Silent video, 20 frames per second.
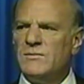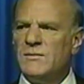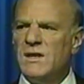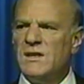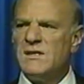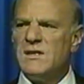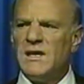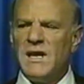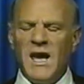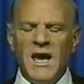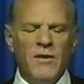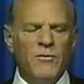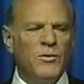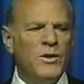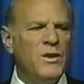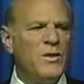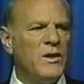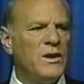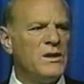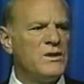is that
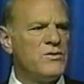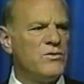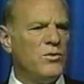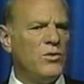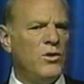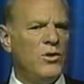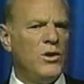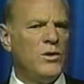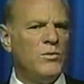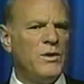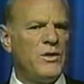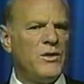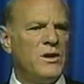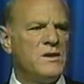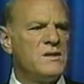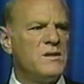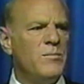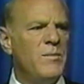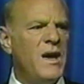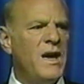everything is wrong with our
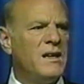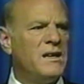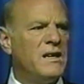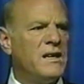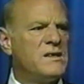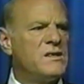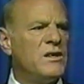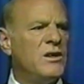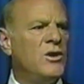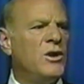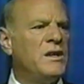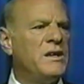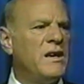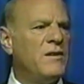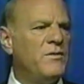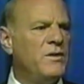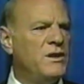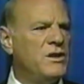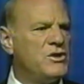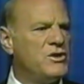semantics and our
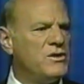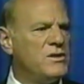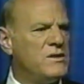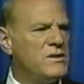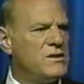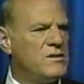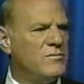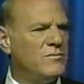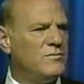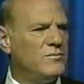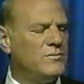definitions.